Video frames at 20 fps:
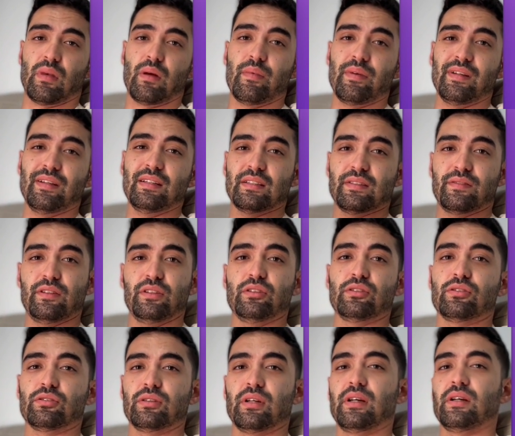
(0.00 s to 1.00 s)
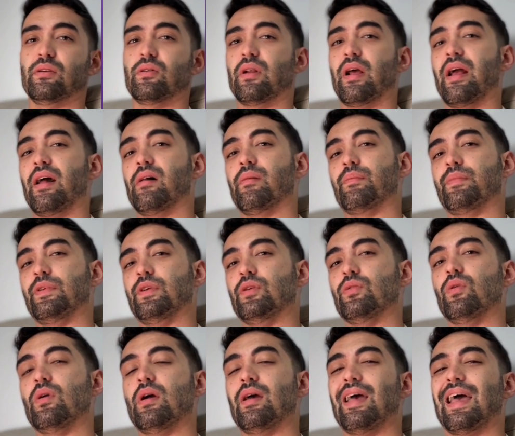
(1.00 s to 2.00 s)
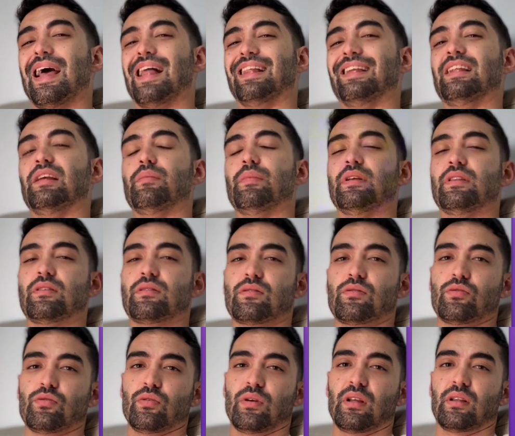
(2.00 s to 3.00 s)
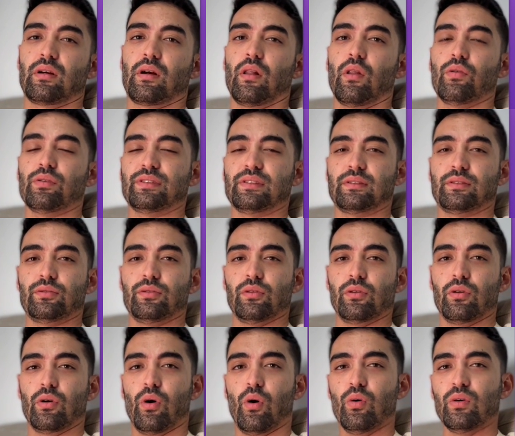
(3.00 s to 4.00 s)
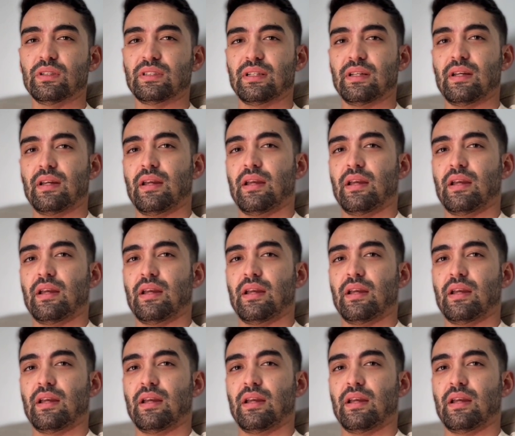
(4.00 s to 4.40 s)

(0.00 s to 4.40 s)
maybe this video today gonna help you a little bit to get closer to your goals,